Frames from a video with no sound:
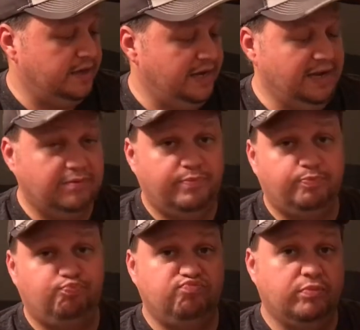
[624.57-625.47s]
neat
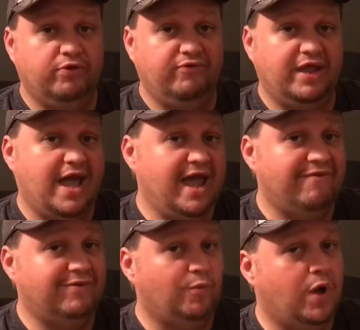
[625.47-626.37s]
movie. I
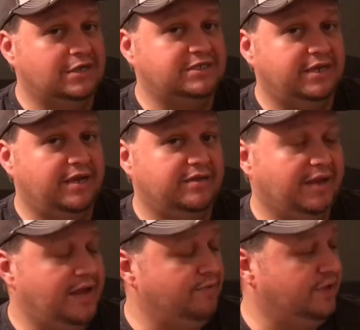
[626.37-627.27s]
haven't watched it yet, so
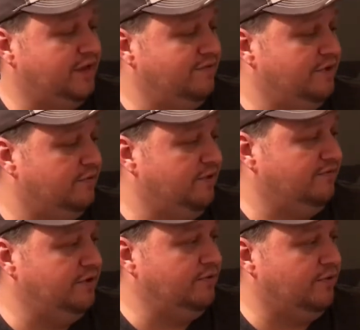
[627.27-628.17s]
I can't really give you a
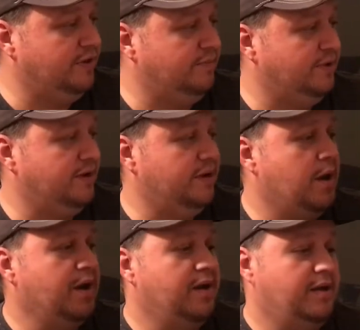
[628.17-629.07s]
review on it, but
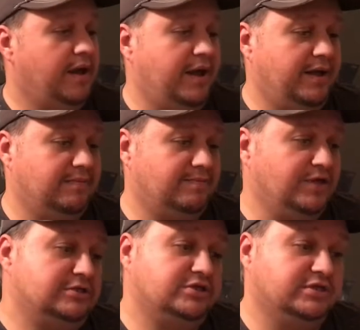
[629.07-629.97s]

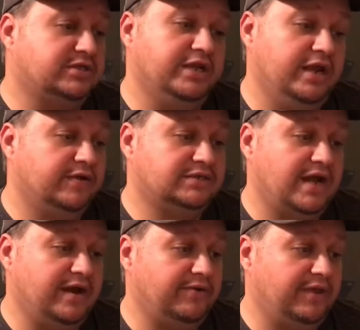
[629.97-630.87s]
this is just another
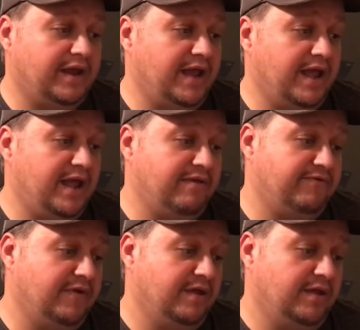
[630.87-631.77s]
title that I have.